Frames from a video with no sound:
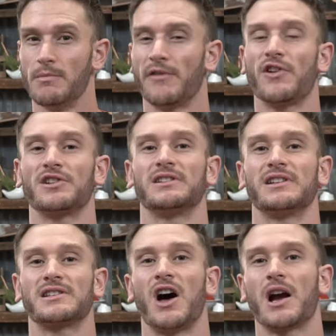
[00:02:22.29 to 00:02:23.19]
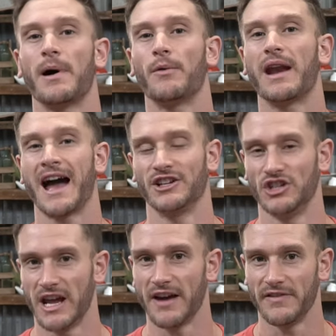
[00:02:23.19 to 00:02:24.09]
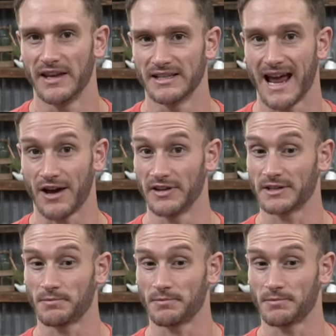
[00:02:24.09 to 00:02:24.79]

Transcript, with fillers: But first, let's talk about what IGF is and how this